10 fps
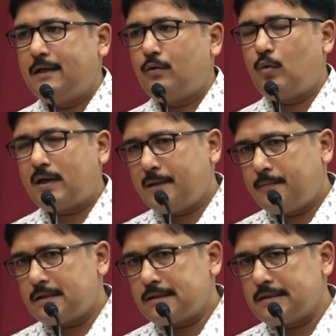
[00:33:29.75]

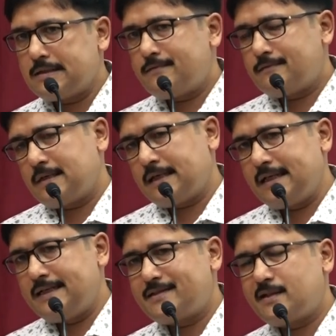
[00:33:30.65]
Whatever,
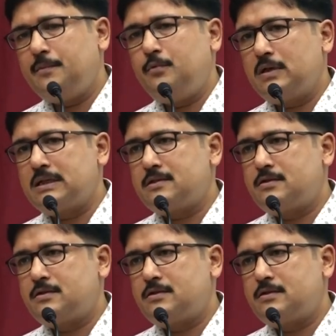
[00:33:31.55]
again, stream you are